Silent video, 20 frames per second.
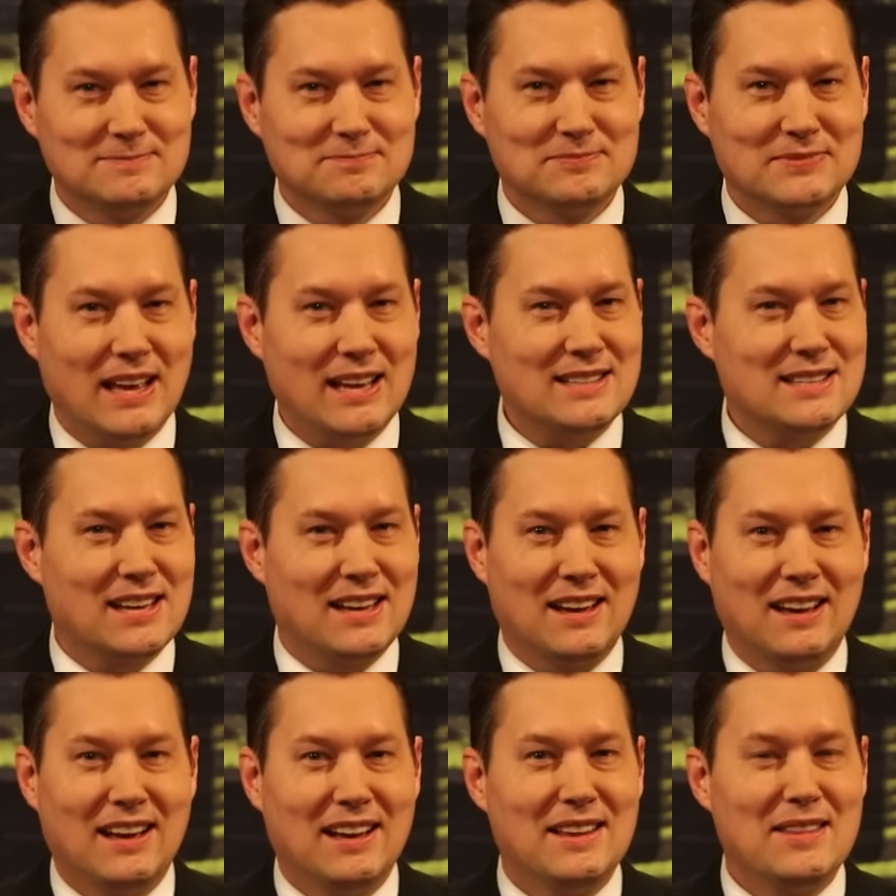That's
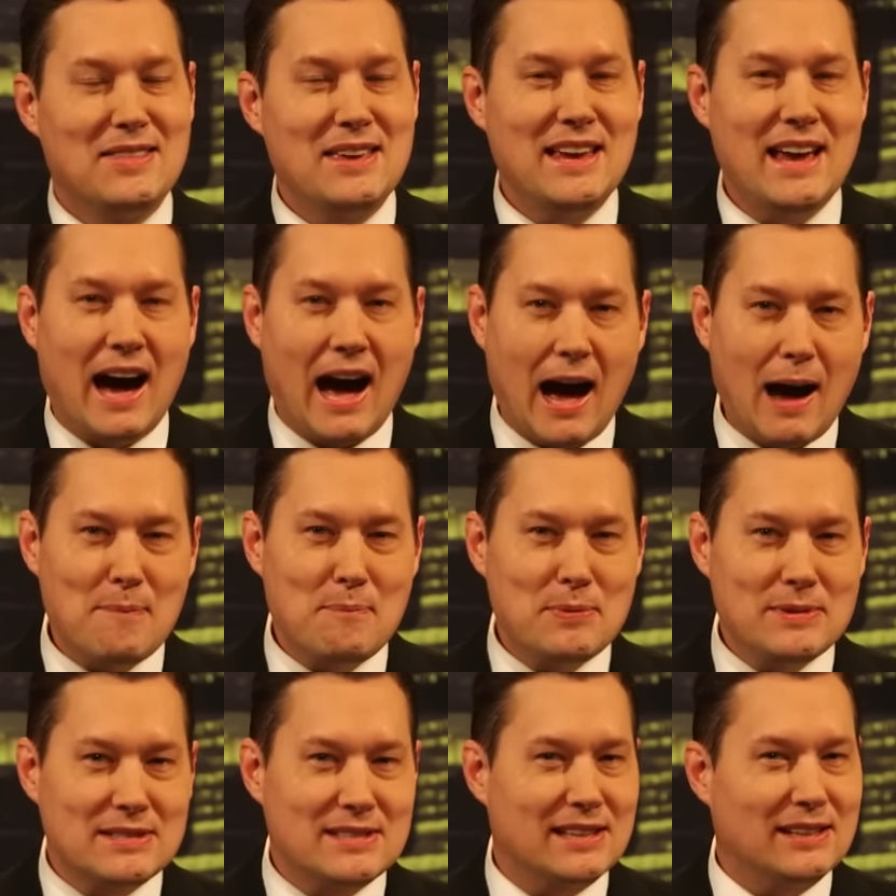the
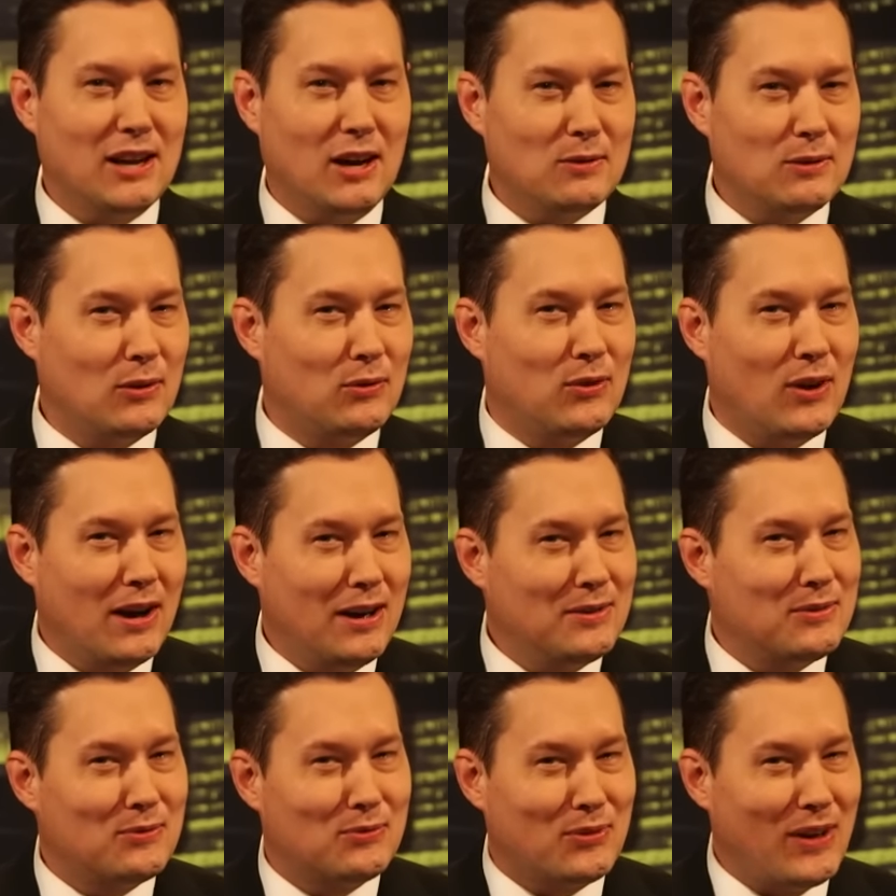opposite of a
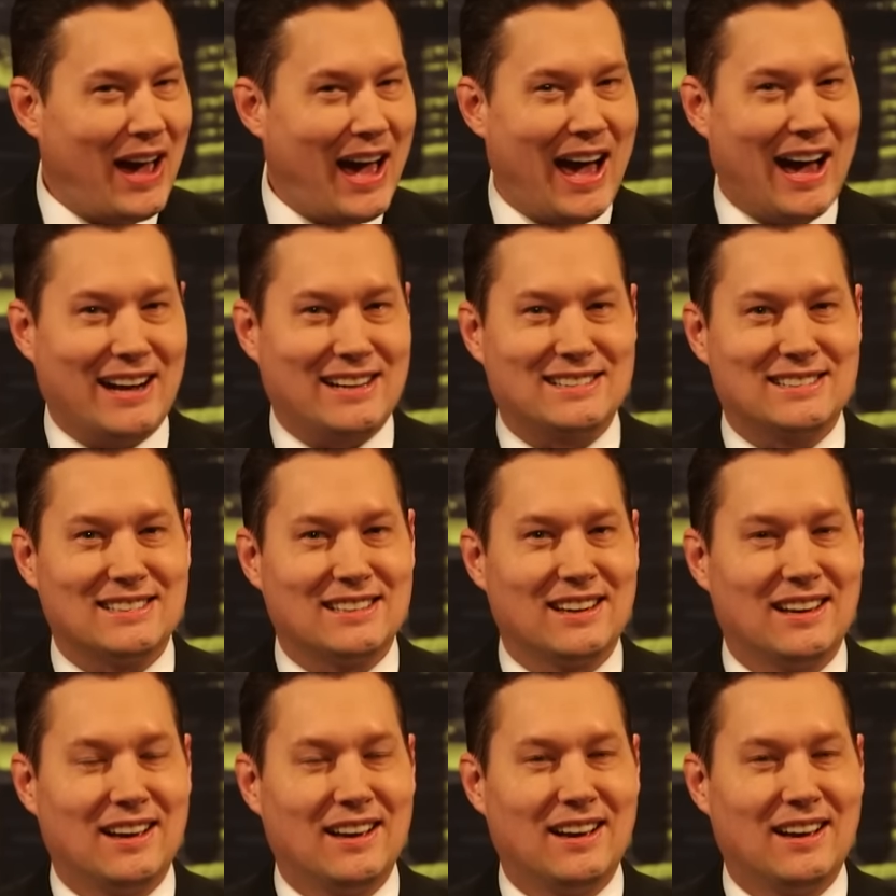fun fact.